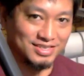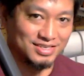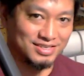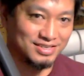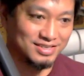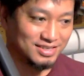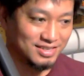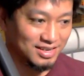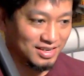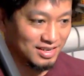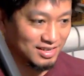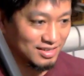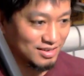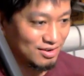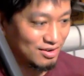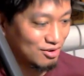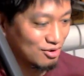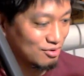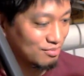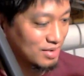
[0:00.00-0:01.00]
in the
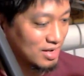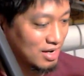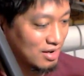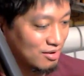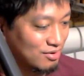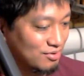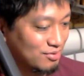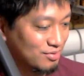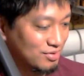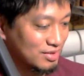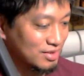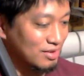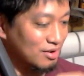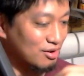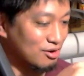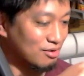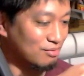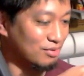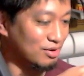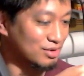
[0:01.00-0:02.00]
arm now, with the
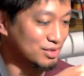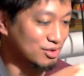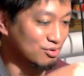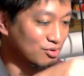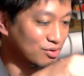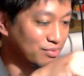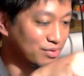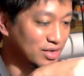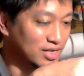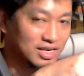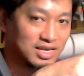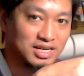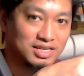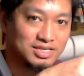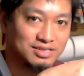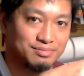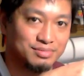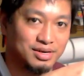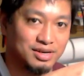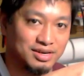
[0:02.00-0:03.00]
arm also rubbing against
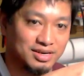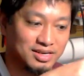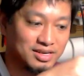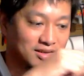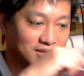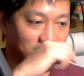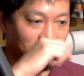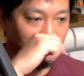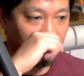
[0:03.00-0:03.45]
the body.